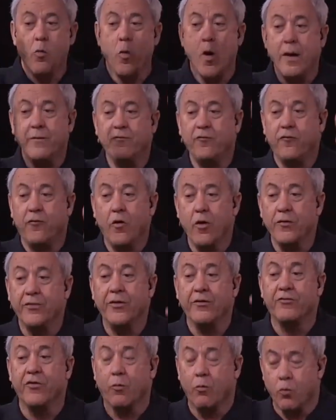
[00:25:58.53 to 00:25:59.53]

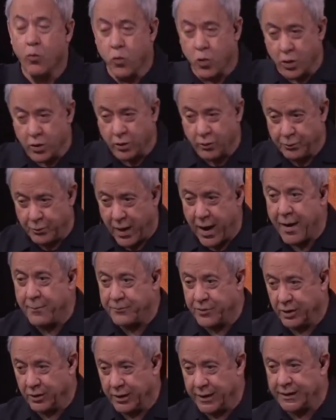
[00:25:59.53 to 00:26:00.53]
1/4 of the world
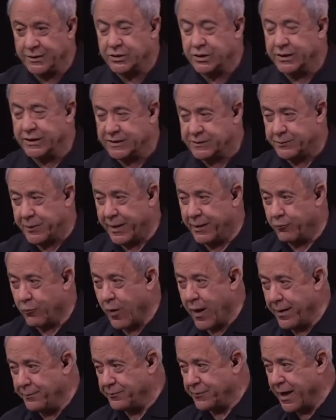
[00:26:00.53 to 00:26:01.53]
population has been
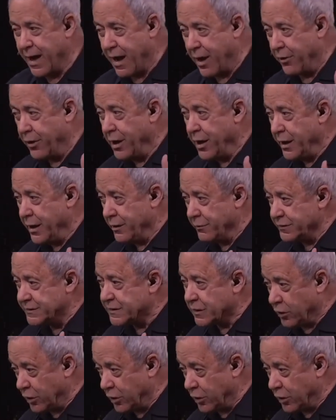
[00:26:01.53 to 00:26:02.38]
wiped out. It was